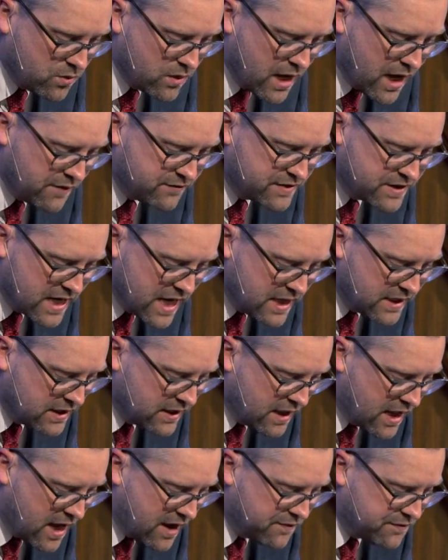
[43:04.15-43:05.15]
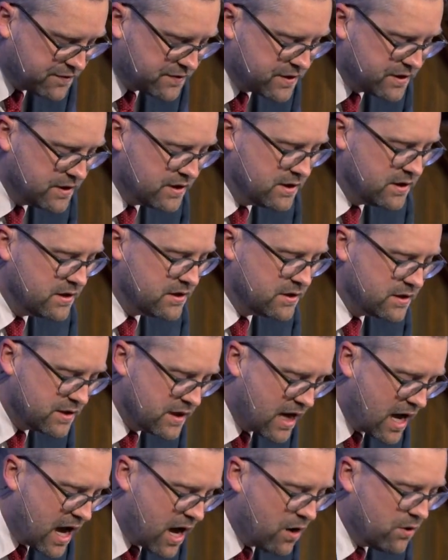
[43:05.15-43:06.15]
will have 10 left to the
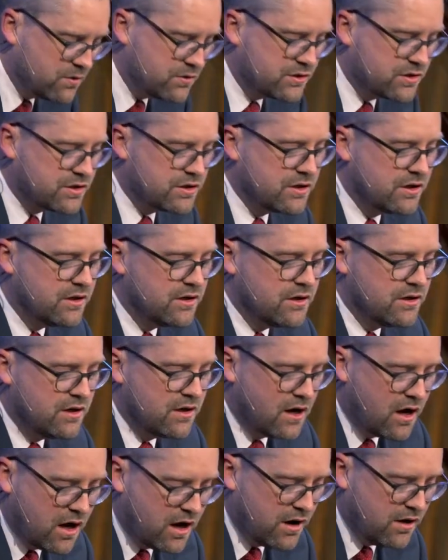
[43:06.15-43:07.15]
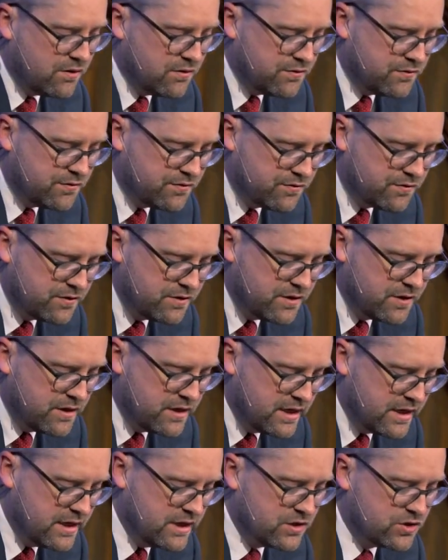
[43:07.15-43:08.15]
house of
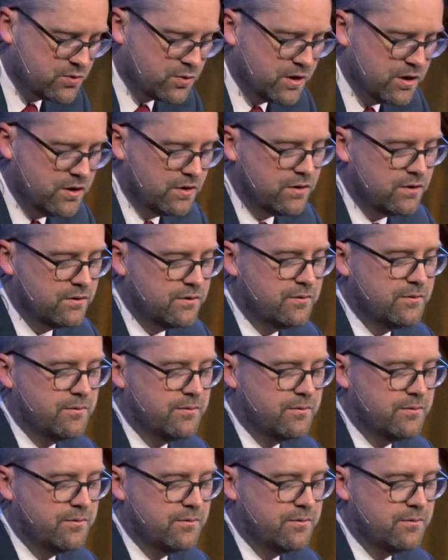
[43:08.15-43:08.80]
Israel.